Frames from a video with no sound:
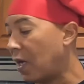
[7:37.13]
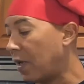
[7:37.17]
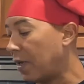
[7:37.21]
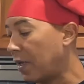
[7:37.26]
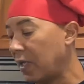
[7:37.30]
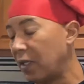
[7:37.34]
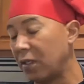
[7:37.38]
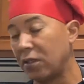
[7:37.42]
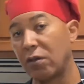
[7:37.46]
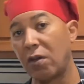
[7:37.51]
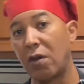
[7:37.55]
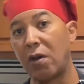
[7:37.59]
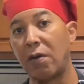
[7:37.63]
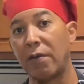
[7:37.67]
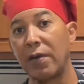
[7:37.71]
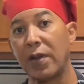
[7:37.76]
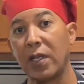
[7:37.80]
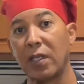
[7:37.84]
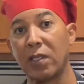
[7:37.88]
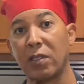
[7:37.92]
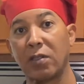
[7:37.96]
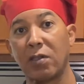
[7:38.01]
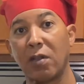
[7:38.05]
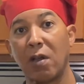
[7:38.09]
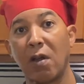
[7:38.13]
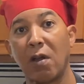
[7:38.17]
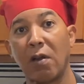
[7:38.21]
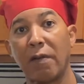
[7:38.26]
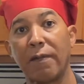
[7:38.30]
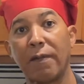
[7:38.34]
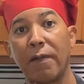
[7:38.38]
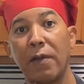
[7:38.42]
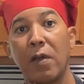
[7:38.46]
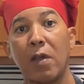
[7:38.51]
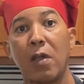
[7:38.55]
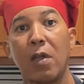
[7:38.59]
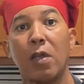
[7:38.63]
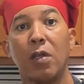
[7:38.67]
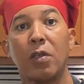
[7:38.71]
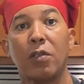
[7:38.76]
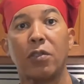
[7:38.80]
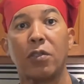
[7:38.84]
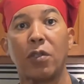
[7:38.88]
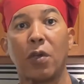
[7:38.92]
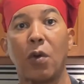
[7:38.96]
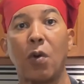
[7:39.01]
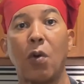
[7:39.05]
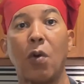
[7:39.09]
It's already soft.
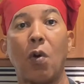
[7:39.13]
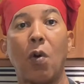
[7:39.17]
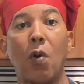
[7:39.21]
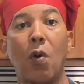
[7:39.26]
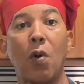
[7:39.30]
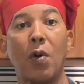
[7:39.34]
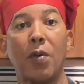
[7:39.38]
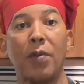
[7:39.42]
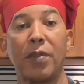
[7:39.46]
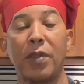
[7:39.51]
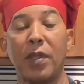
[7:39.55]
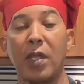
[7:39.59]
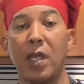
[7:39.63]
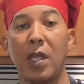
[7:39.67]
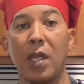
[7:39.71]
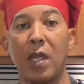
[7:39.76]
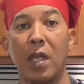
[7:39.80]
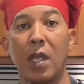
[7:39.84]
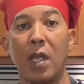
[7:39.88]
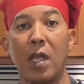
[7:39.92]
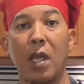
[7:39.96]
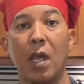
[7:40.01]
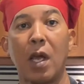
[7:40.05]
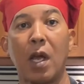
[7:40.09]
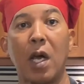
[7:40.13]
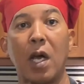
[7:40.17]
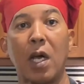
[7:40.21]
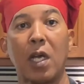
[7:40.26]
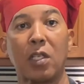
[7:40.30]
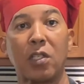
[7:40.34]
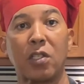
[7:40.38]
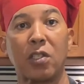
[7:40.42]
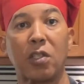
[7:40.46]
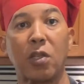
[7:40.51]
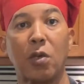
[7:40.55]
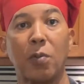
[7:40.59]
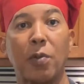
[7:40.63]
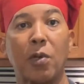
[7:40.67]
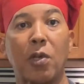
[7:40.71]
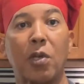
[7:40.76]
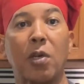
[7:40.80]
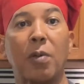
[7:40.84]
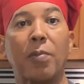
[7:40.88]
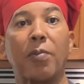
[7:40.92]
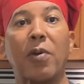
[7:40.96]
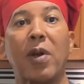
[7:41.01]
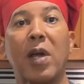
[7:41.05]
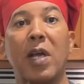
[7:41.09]
So on the slow
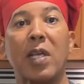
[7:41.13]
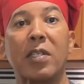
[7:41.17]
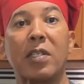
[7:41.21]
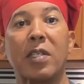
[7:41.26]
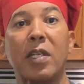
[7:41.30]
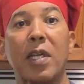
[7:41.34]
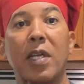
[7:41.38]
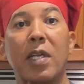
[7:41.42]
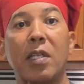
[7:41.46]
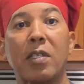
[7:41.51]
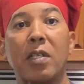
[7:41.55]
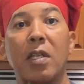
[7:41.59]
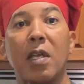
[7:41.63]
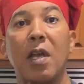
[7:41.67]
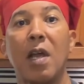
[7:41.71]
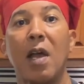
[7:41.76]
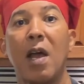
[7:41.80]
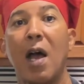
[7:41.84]
cook process,